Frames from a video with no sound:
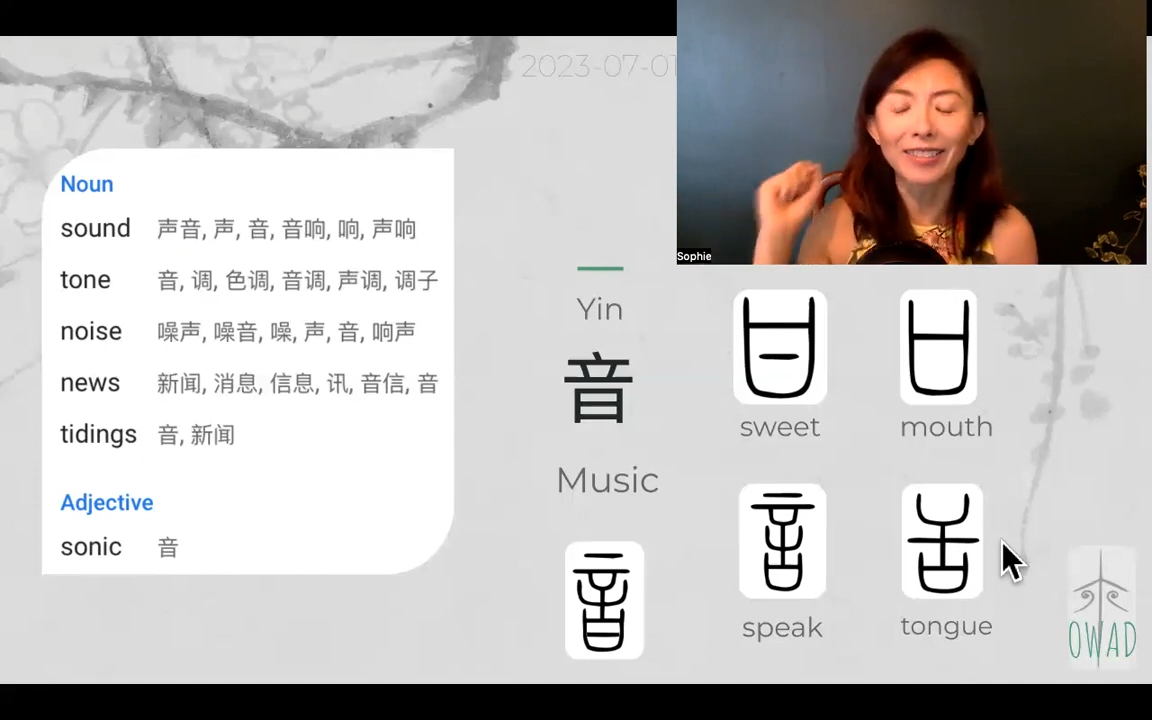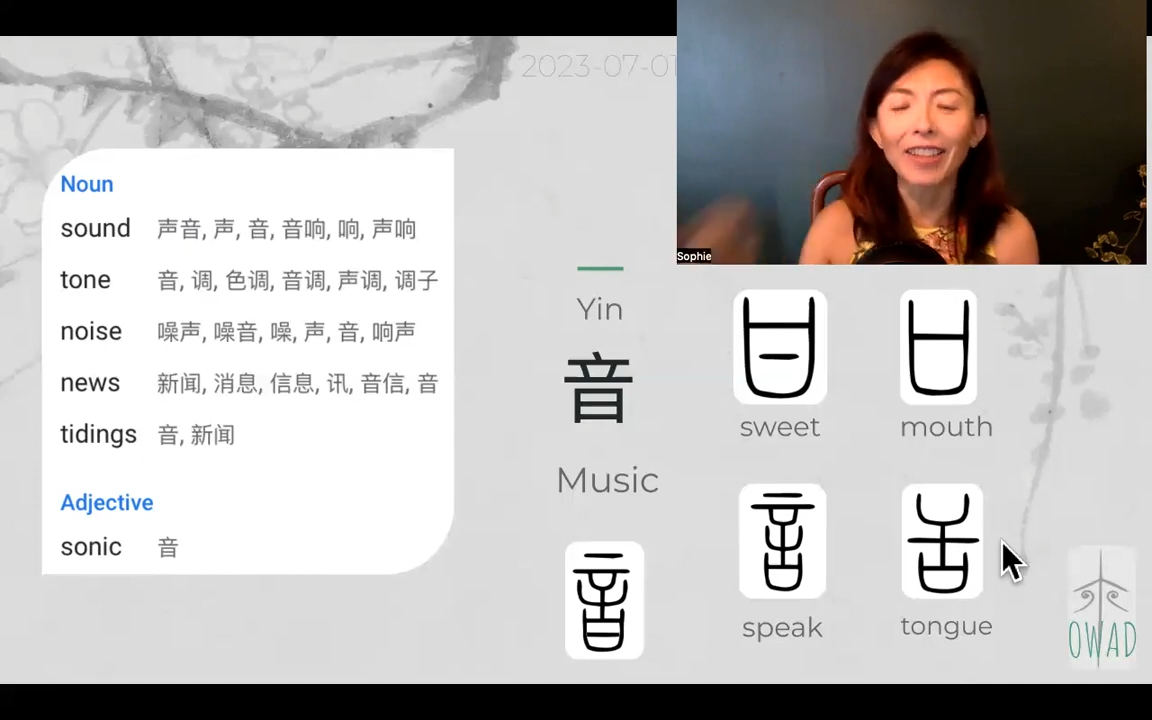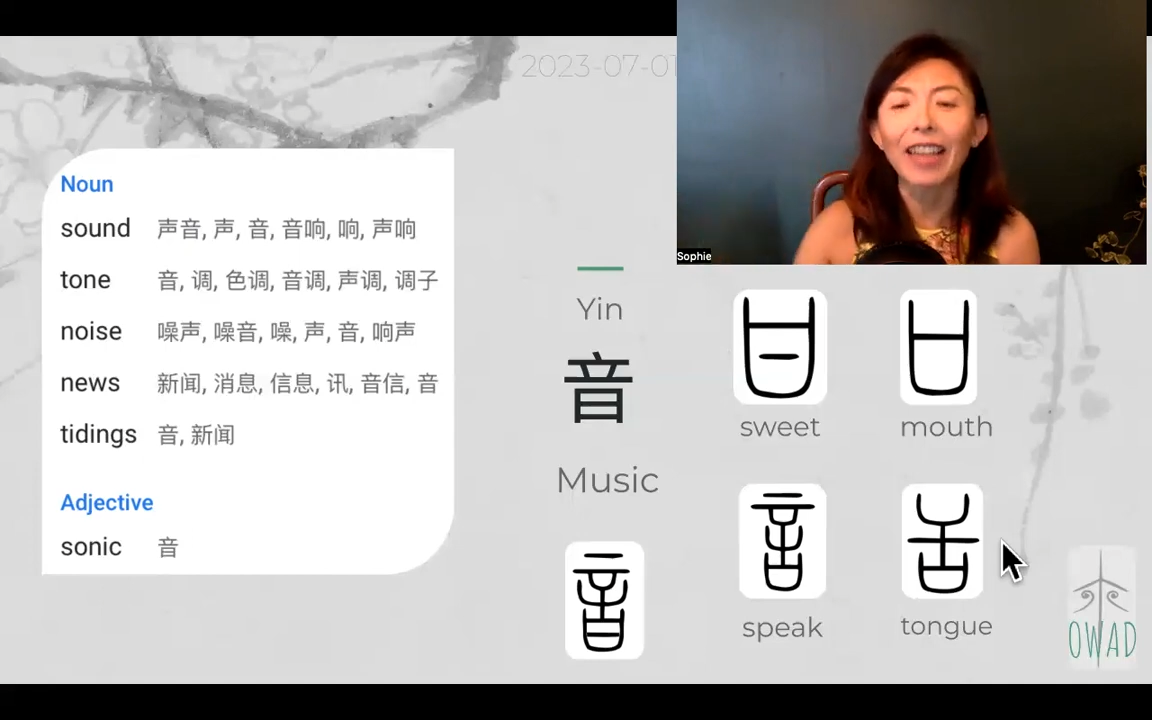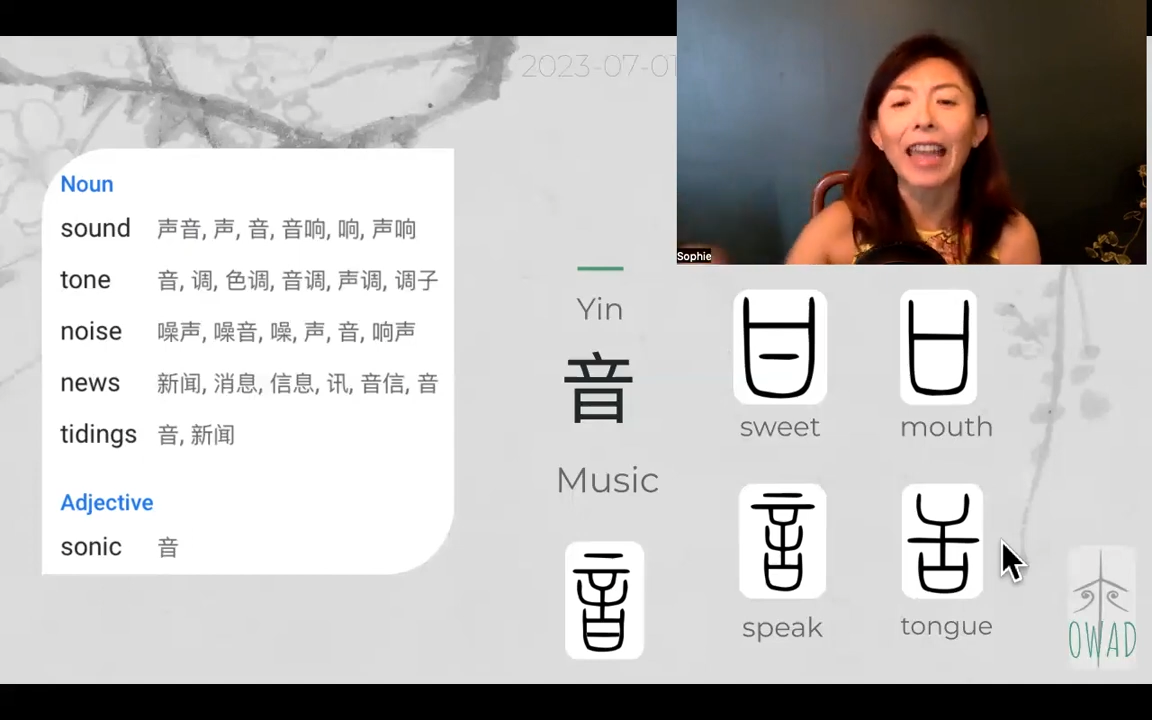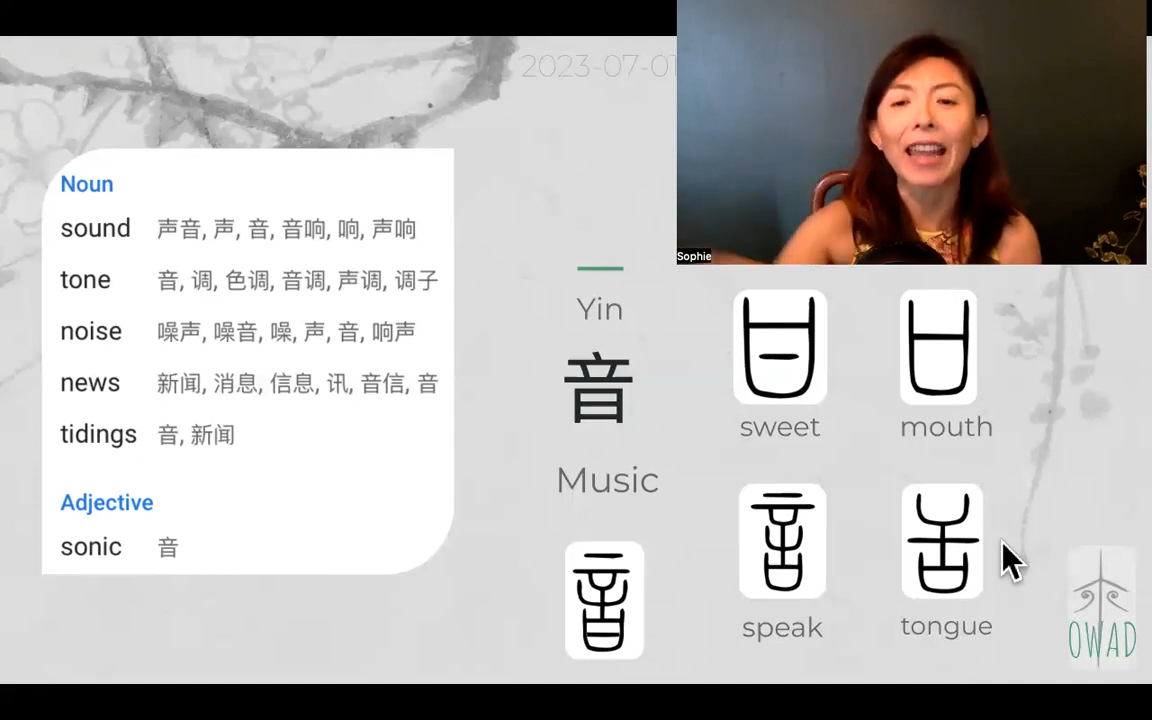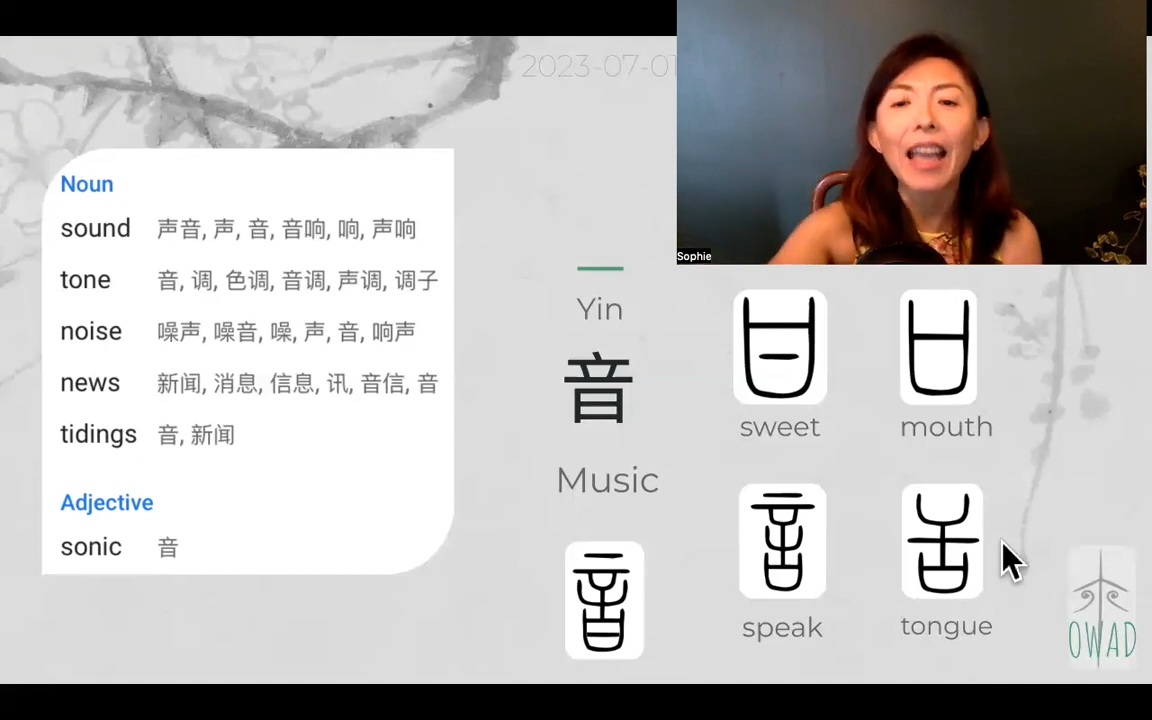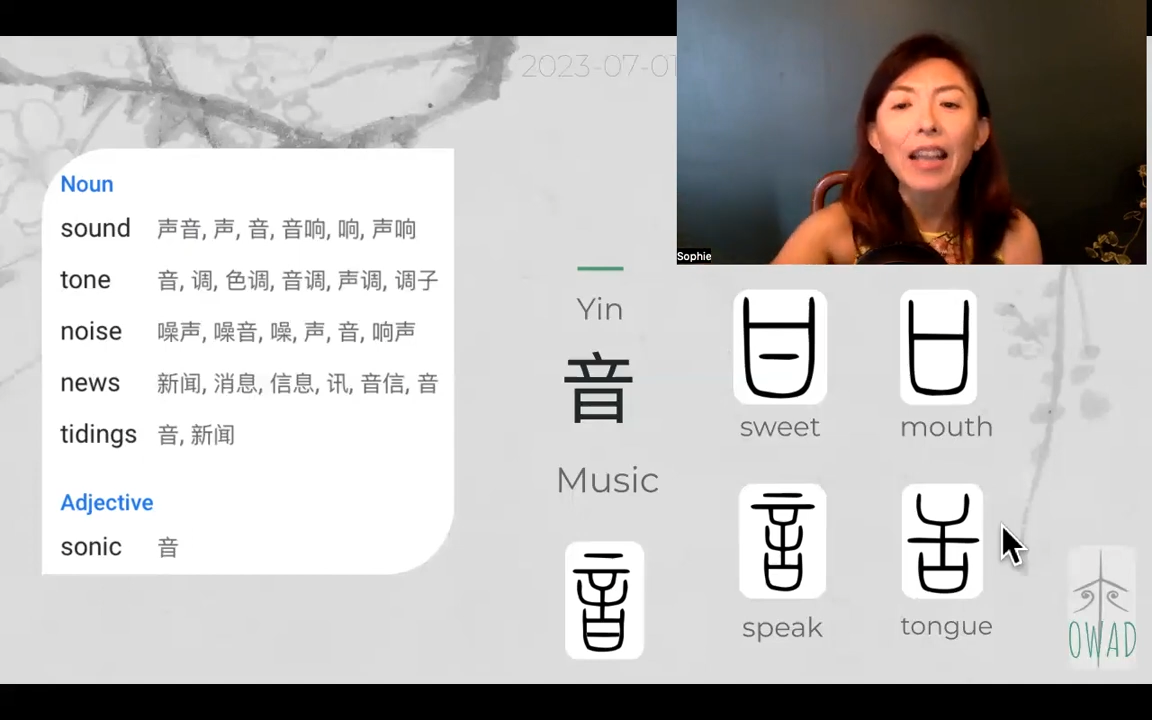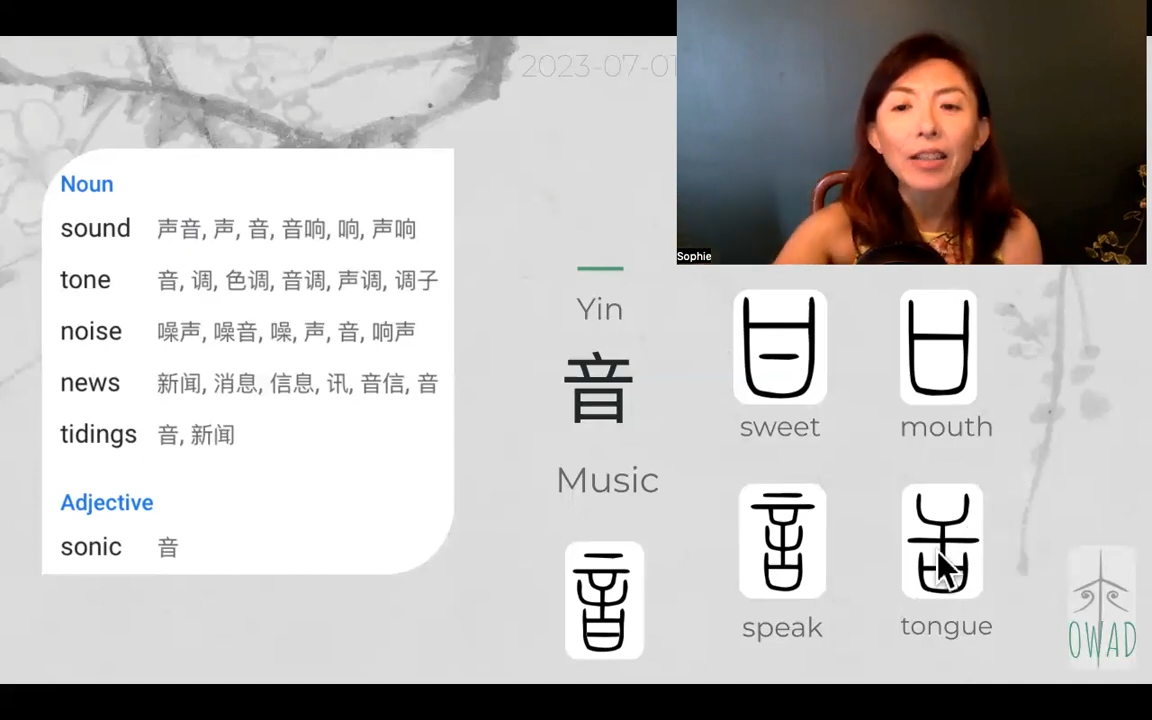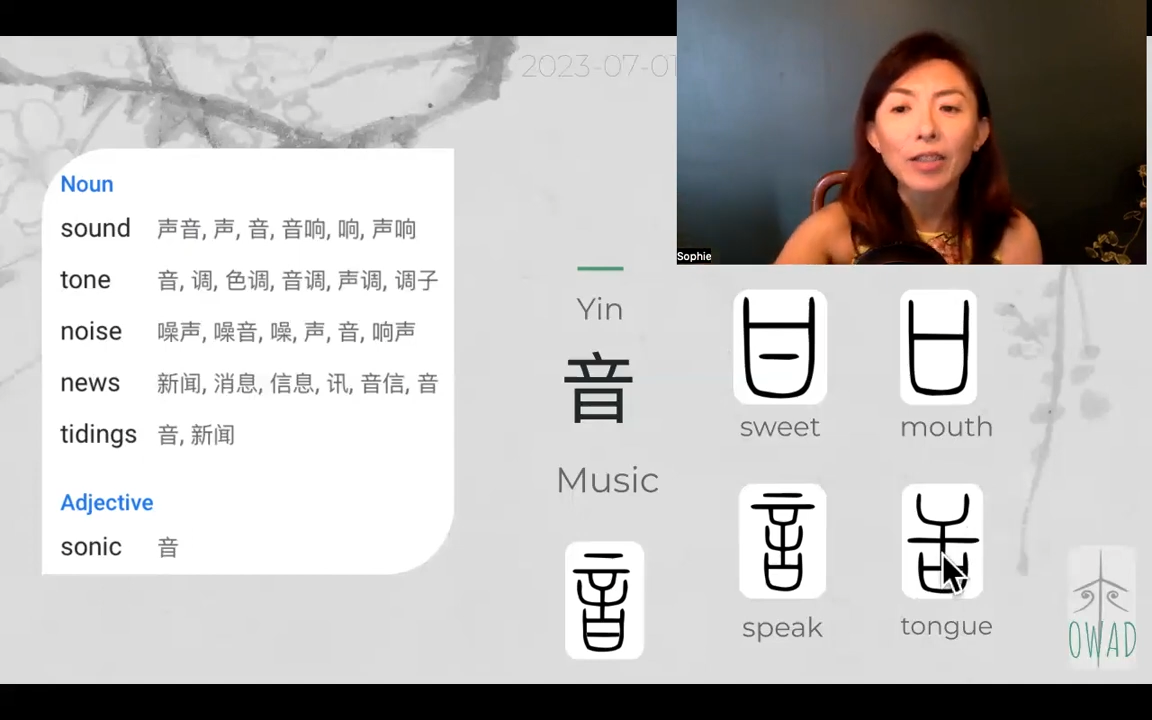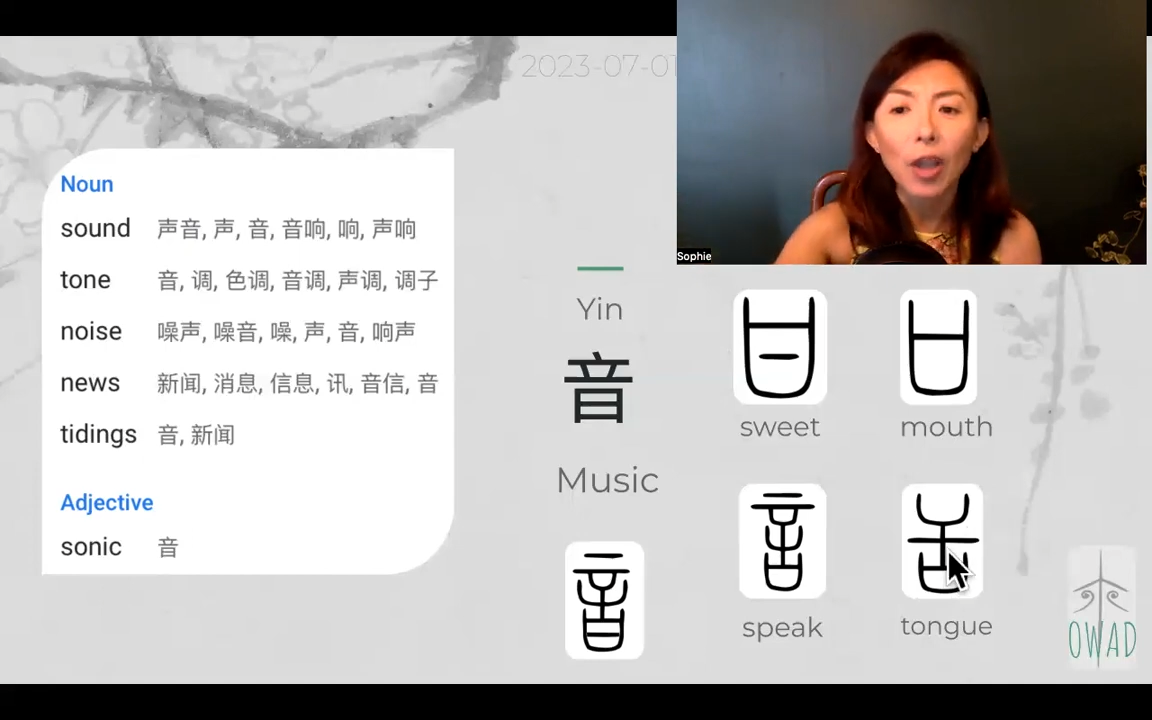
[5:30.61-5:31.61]
Okay,
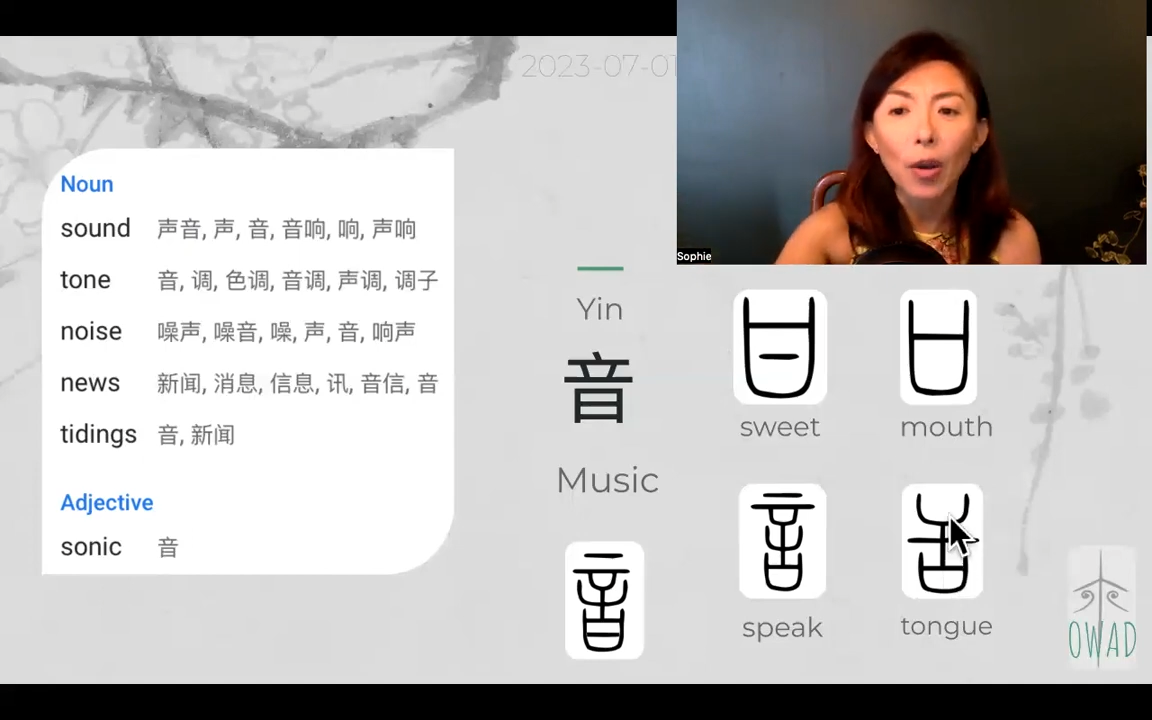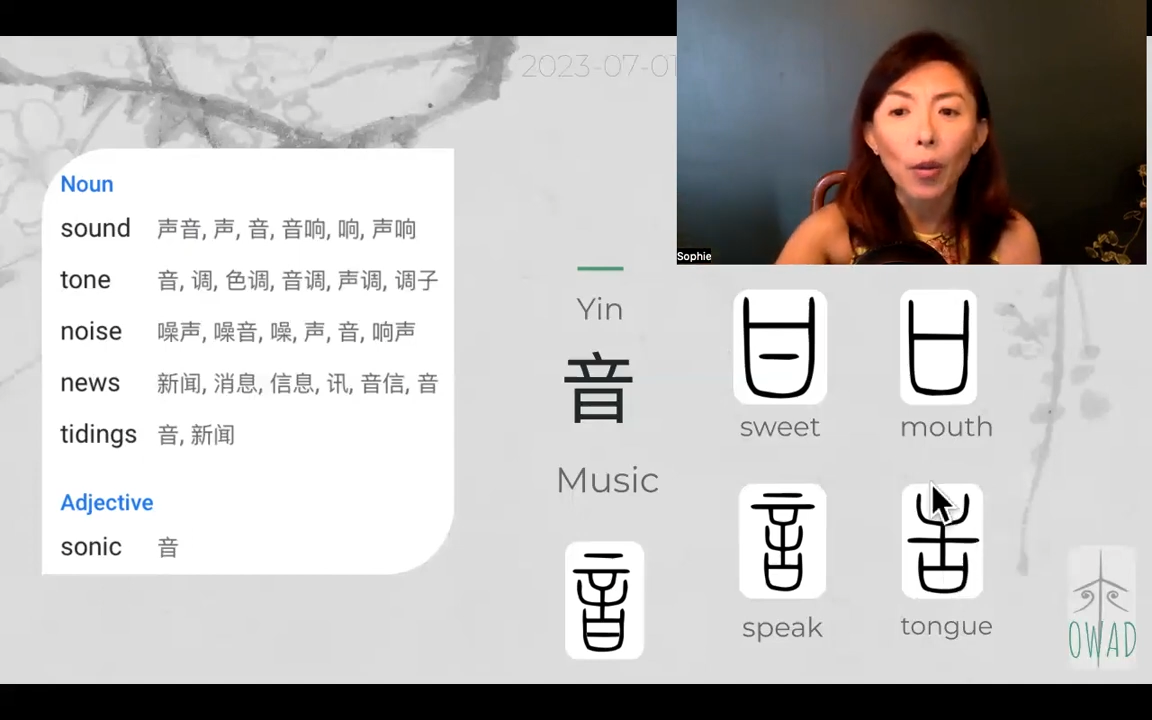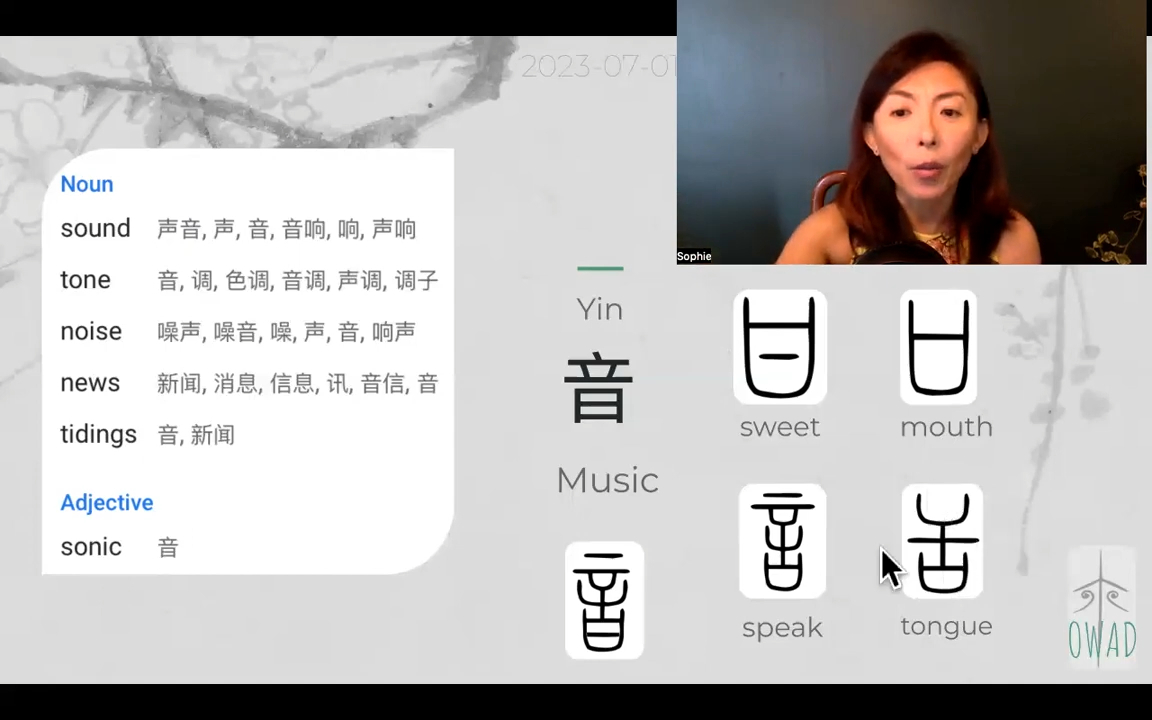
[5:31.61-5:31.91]
so